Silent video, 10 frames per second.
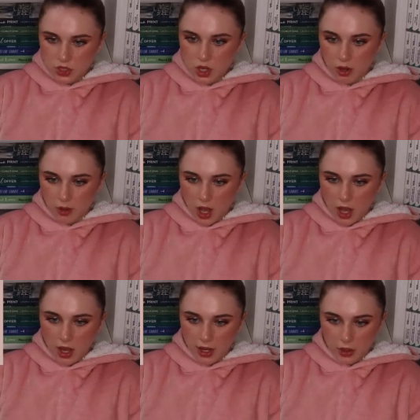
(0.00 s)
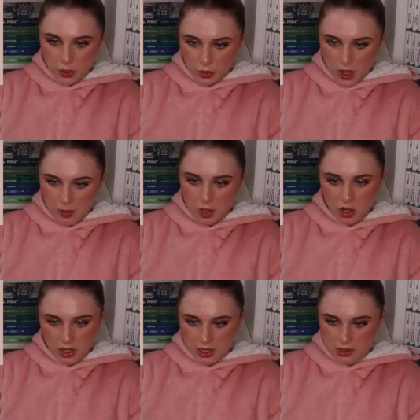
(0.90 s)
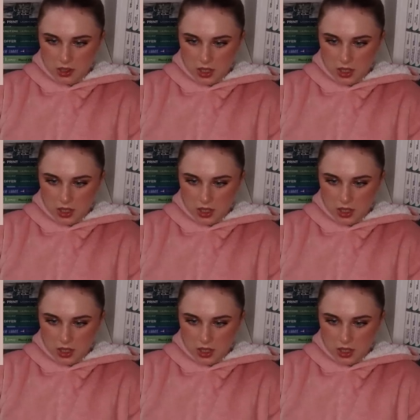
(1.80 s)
So, hi all, happy holidays.